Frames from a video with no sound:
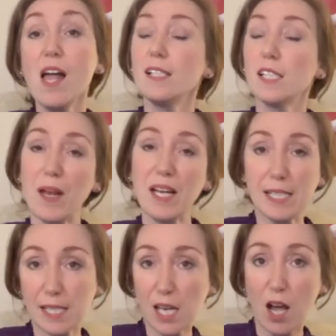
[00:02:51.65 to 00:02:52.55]

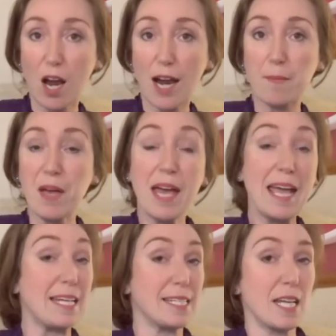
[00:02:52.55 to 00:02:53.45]
spending time
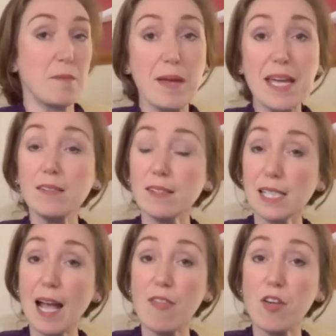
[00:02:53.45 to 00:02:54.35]
eating meals
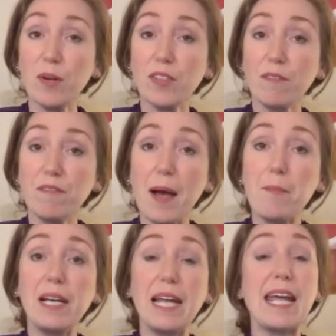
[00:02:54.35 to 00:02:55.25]
together with the
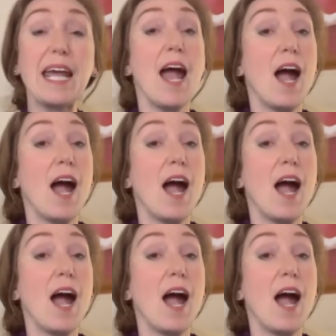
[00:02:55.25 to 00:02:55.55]
family,